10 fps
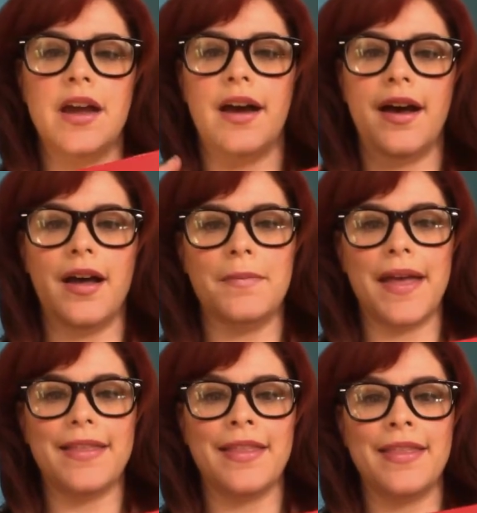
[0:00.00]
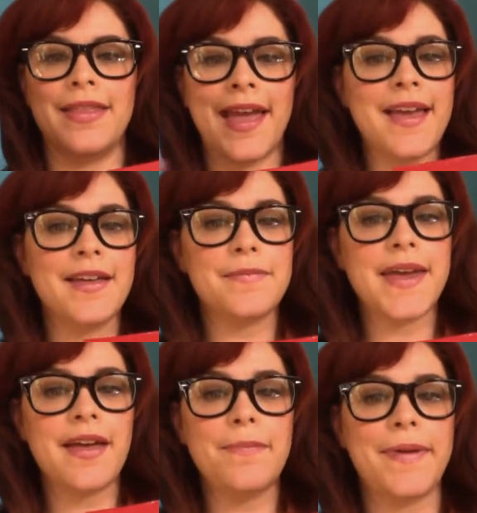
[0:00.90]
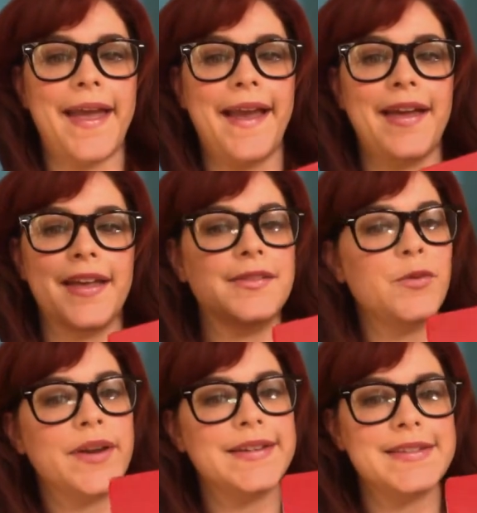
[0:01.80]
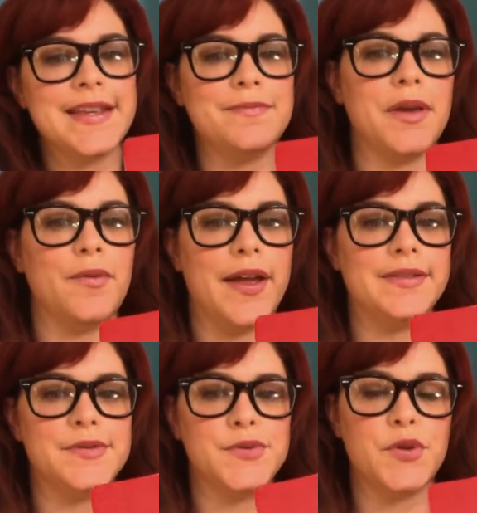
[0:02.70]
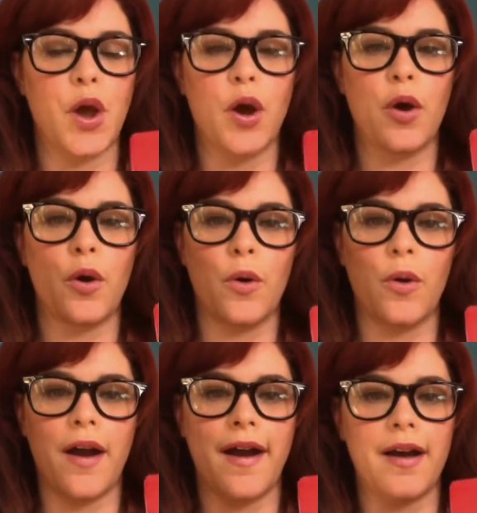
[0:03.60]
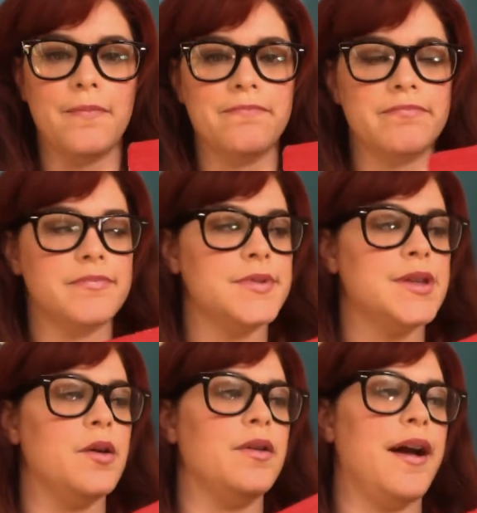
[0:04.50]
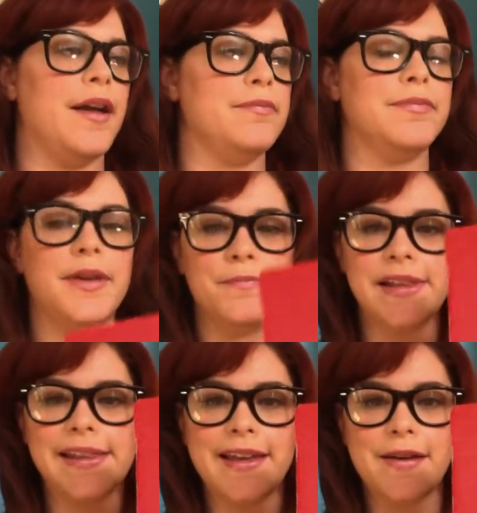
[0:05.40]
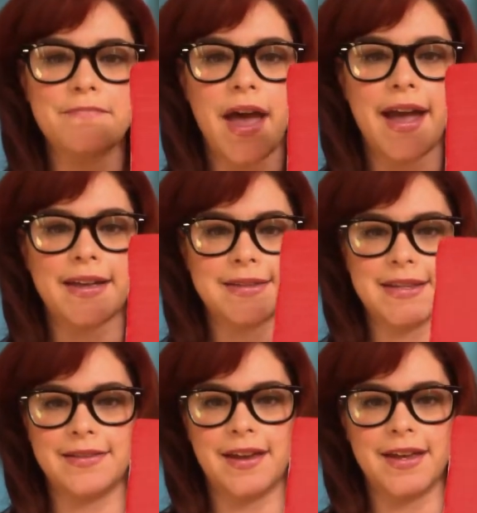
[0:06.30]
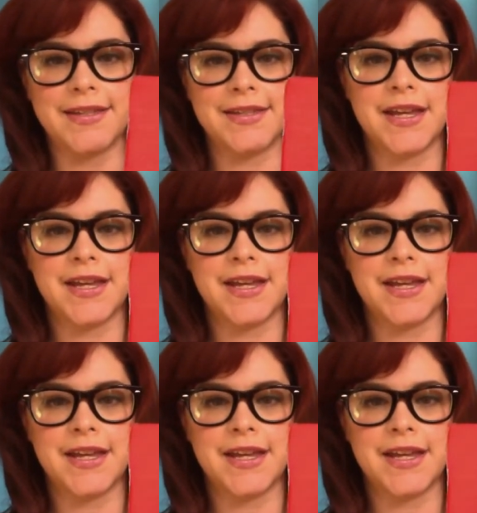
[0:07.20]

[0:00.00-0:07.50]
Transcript: Um, they hit me up and wanted to send me one, so um, so I'm completely unbiased in this.